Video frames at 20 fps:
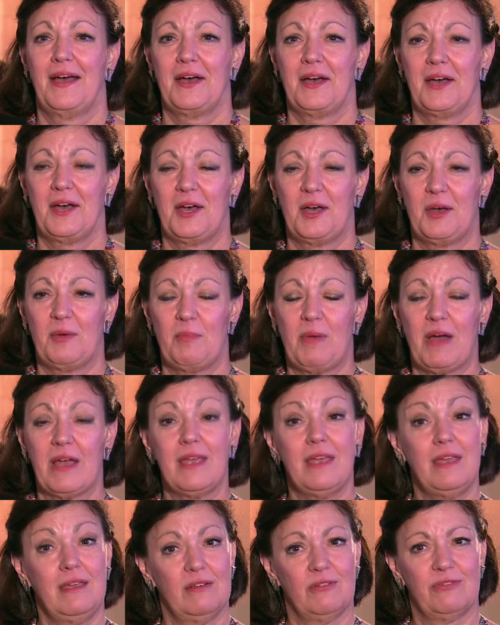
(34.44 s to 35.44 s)
My
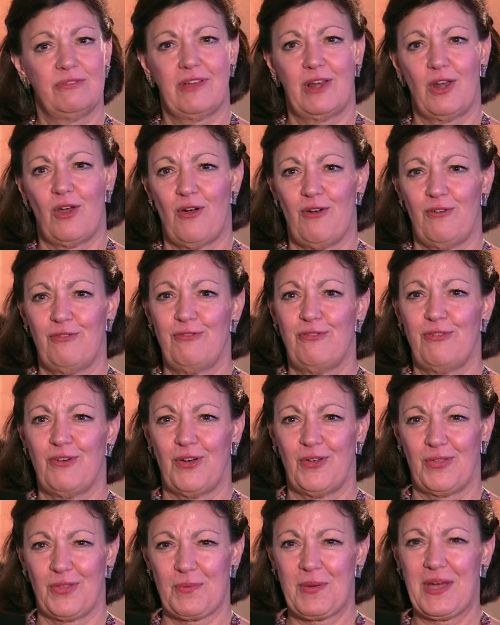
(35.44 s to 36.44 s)
heel fell off
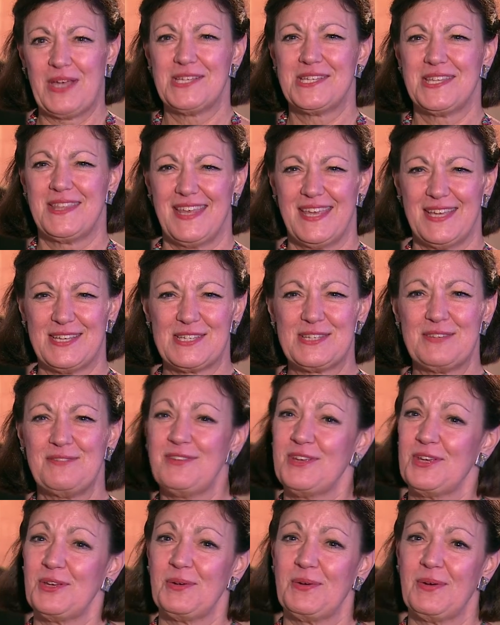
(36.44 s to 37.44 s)
on the way to the
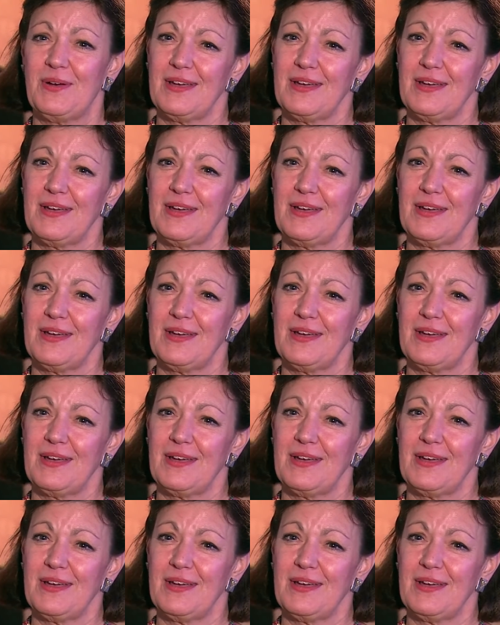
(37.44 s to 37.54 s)
interview